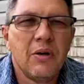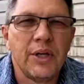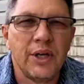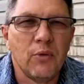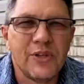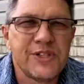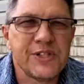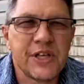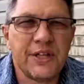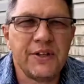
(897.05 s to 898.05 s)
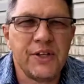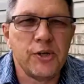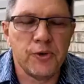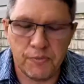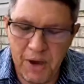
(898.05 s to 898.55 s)
You know, what's this got to
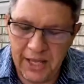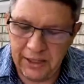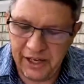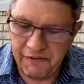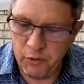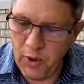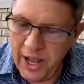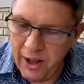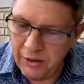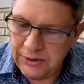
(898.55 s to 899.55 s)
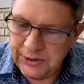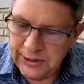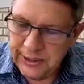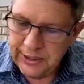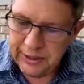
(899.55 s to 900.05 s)
do with my life? Well,
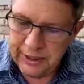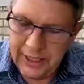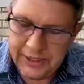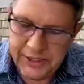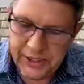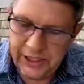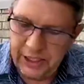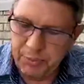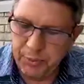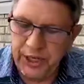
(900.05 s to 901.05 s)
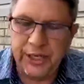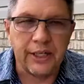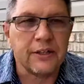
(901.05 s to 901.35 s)
let's keep reading.